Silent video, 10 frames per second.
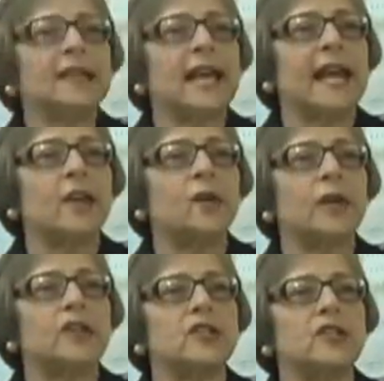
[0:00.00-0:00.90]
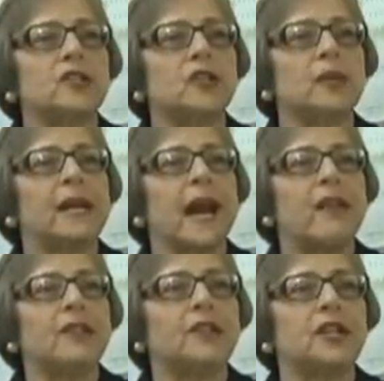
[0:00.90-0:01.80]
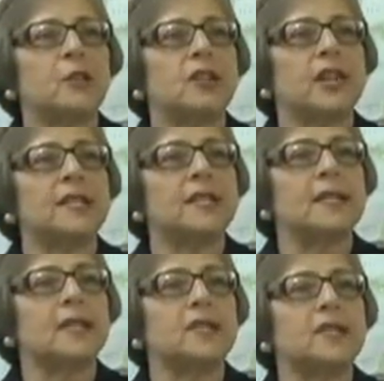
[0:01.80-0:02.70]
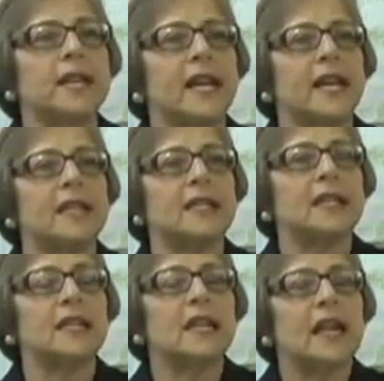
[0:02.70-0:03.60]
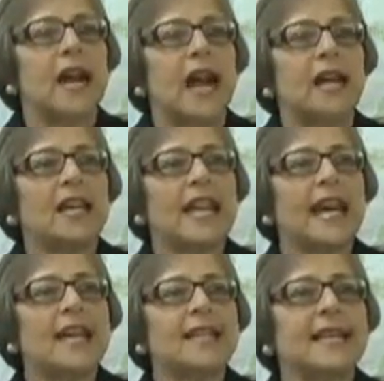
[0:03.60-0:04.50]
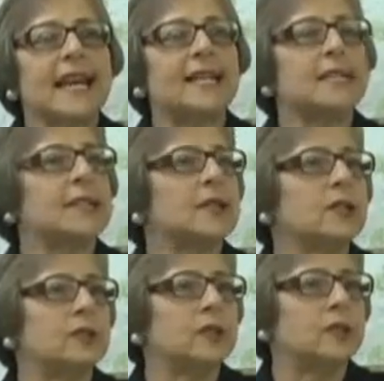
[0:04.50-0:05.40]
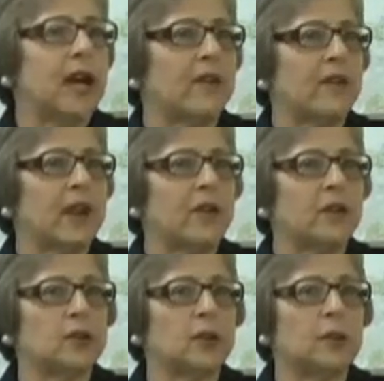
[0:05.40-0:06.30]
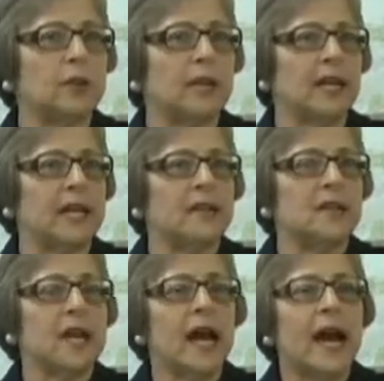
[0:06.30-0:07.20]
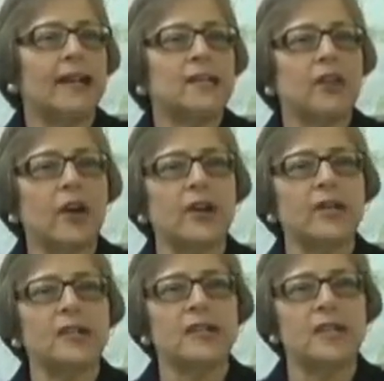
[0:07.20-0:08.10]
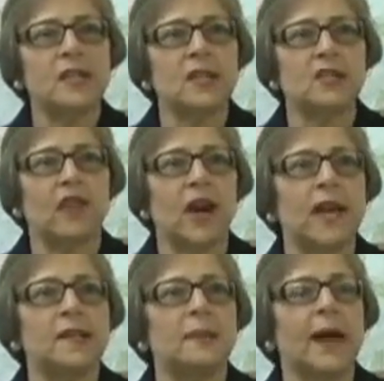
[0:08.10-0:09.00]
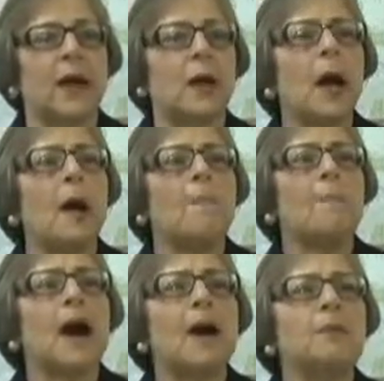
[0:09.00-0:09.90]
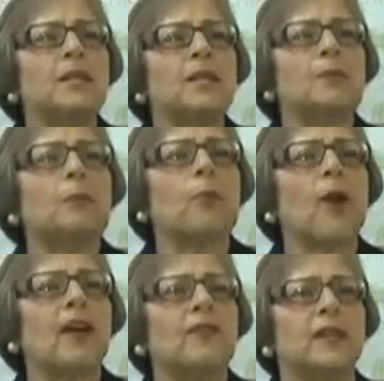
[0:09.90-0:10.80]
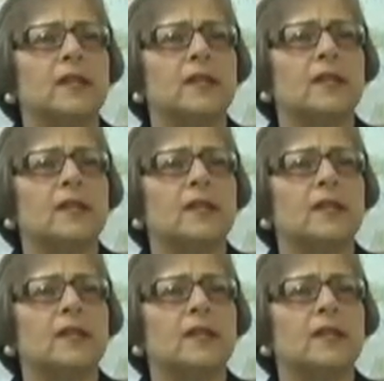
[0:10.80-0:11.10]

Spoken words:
language and terminology which I didn't understand. And then as I continued to cover other global meetings, I started to see this phrase about public and private.